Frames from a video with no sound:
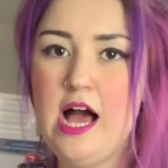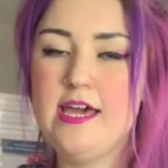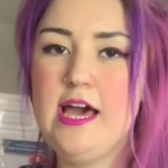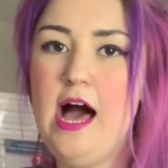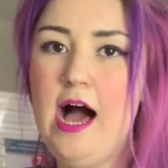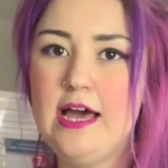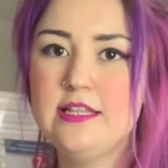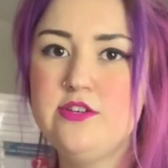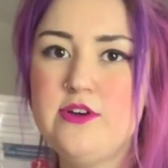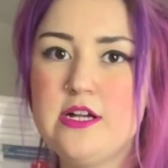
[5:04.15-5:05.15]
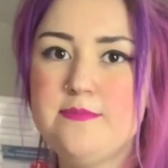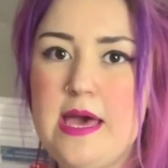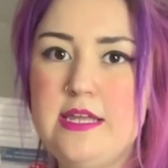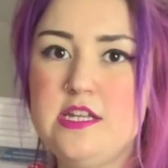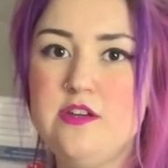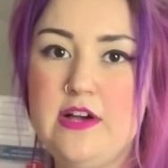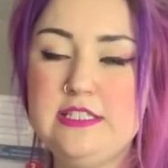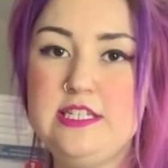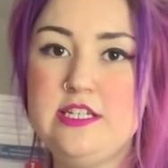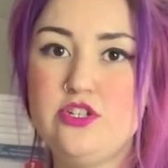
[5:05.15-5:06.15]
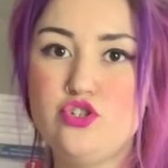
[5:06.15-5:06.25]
I highly recommend investing in a